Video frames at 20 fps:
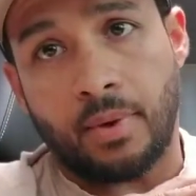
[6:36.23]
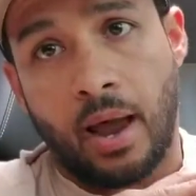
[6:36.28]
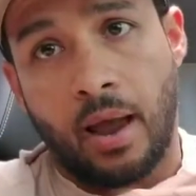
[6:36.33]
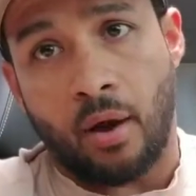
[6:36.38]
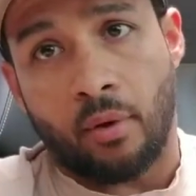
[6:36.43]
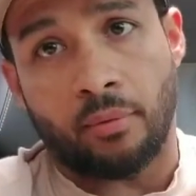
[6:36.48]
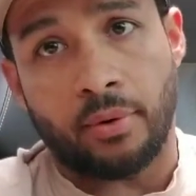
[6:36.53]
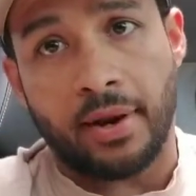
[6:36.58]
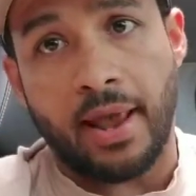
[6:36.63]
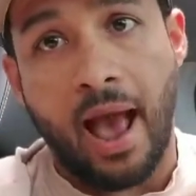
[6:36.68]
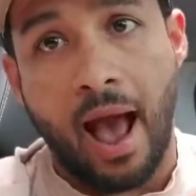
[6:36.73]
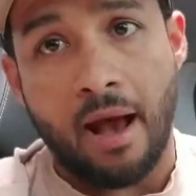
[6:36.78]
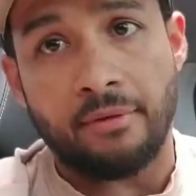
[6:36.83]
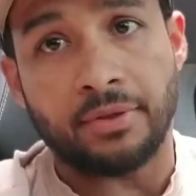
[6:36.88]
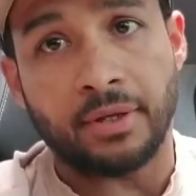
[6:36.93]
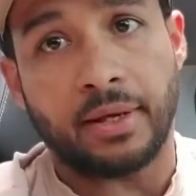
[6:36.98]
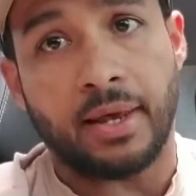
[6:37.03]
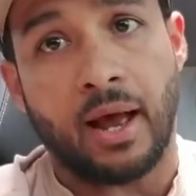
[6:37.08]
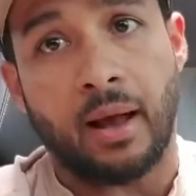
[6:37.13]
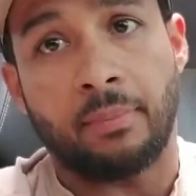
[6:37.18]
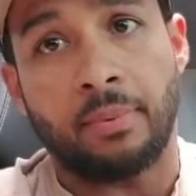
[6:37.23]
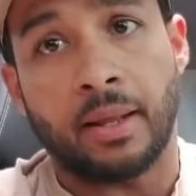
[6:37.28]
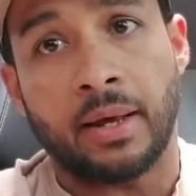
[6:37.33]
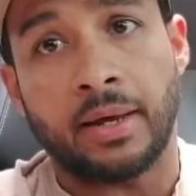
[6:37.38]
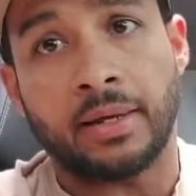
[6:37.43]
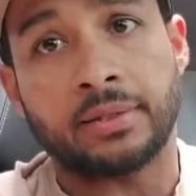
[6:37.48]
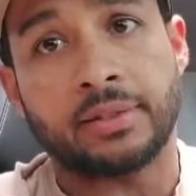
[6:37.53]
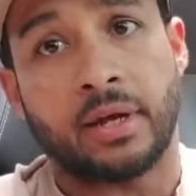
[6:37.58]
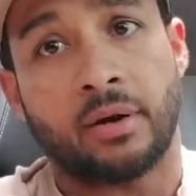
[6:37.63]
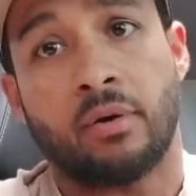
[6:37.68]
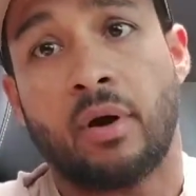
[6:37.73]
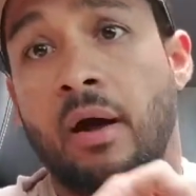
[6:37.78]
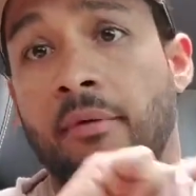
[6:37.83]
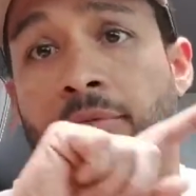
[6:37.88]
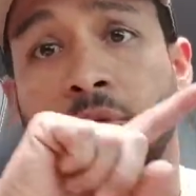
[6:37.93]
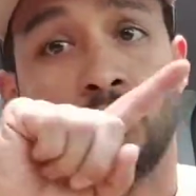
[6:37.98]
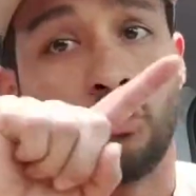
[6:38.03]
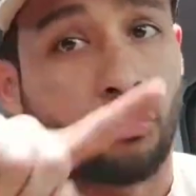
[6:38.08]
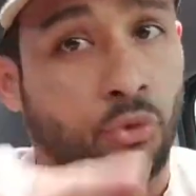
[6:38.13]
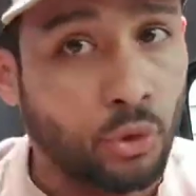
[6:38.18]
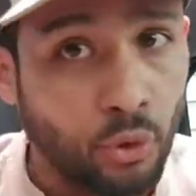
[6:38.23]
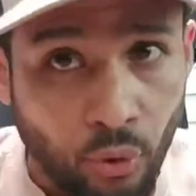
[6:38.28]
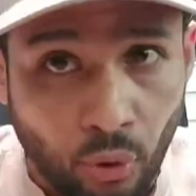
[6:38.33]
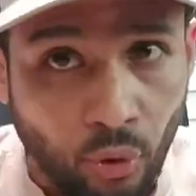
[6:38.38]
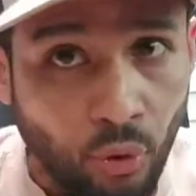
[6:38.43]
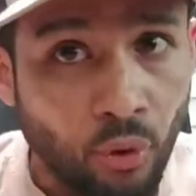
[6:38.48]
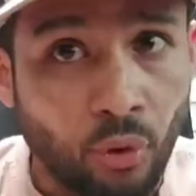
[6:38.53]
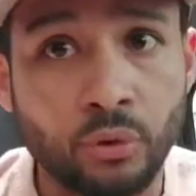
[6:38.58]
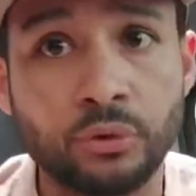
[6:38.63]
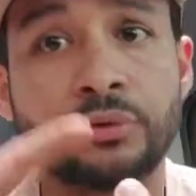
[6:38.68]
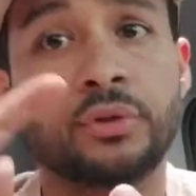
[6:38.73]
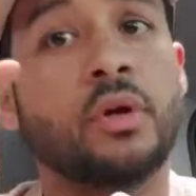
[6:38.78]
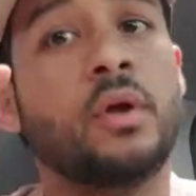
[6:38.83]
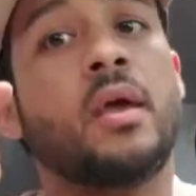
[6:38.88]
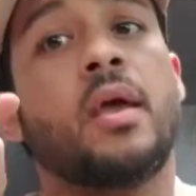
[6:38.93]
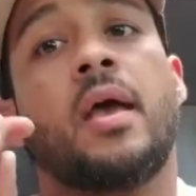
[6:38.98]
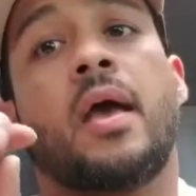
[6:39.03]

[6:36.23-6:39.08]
I already have the cab lights. I don't have to drill holes.